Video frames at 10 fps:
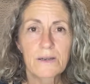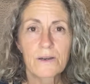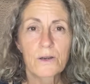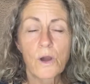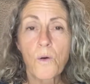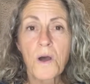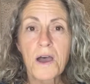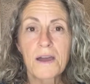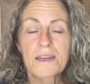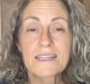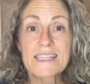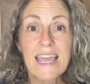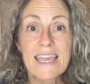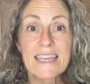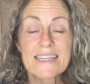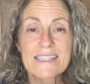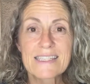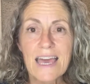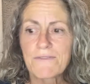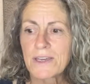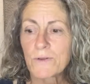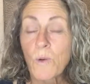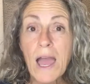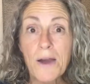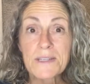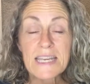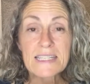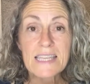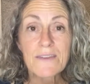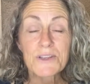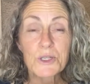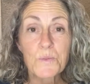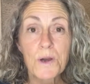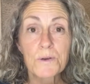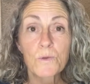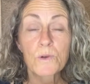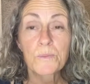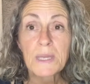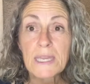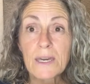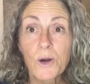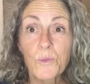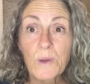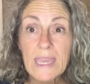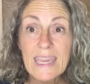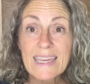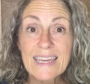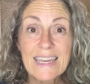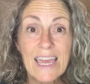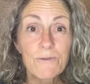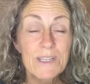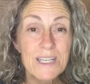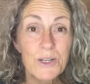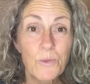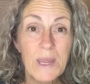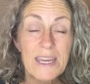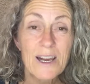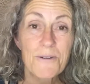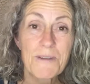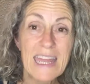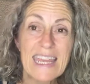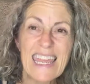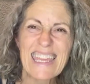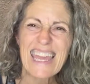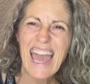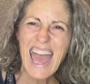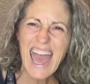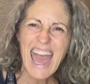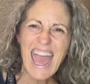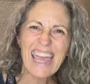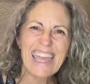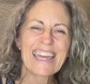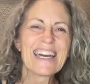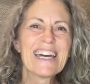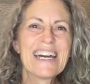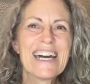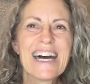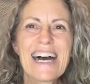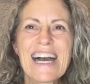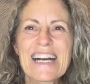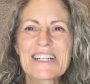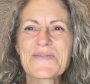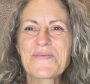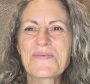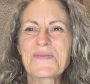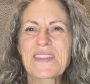go on day 7. Wow, day 7 tomorrow will be a week. Have we done a week already? Yay! I'm